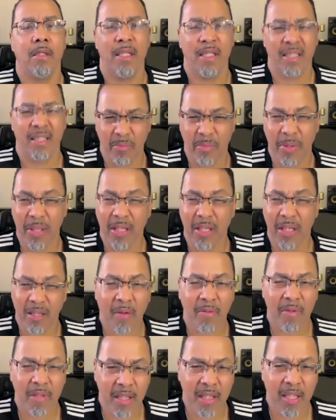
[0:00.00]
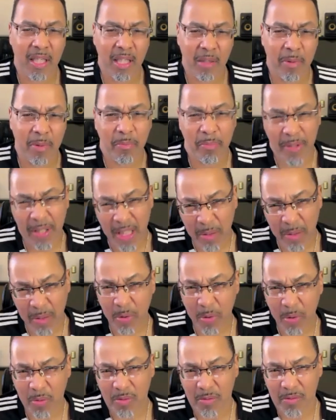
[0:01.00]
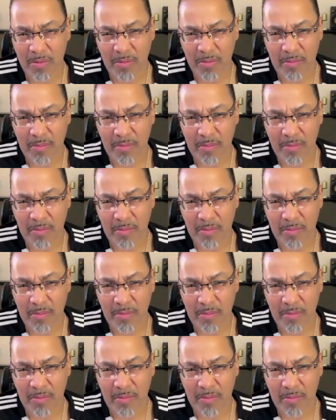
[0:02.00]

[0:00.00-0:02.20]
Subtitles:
is to be a covenant-keeping people.